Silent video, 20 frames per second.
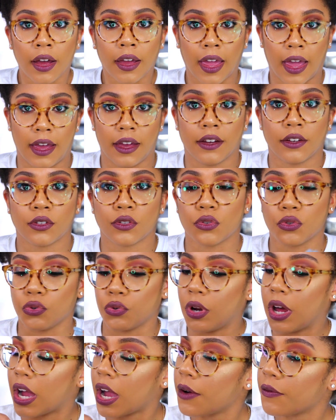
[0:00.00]
Okay, so do
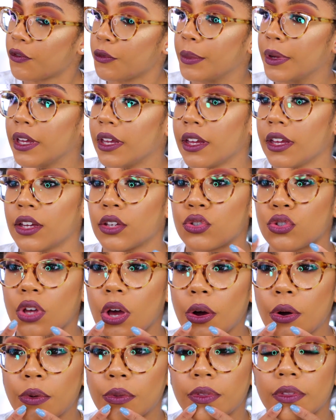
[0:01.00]
not come for me.
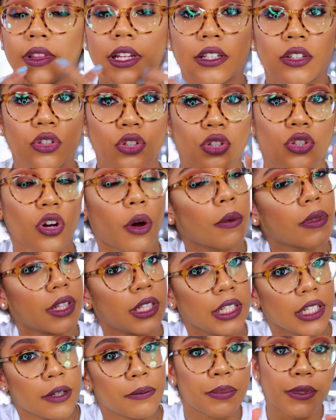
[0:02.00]
So let's just start with
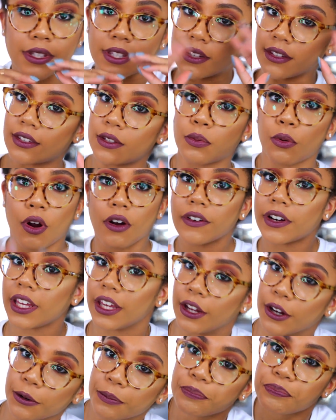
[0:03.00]
the lips since we're already
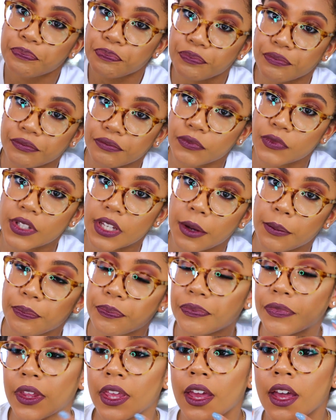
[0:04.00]
here. What's
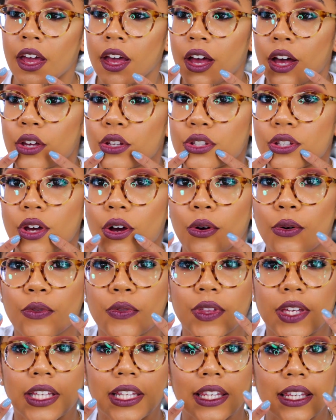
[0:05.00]
up?
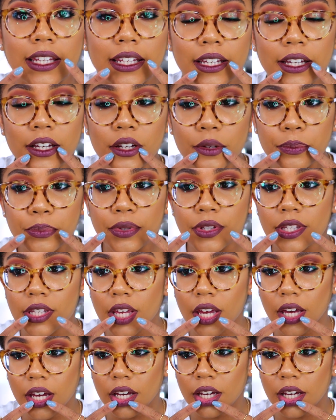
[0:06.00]
So the lips,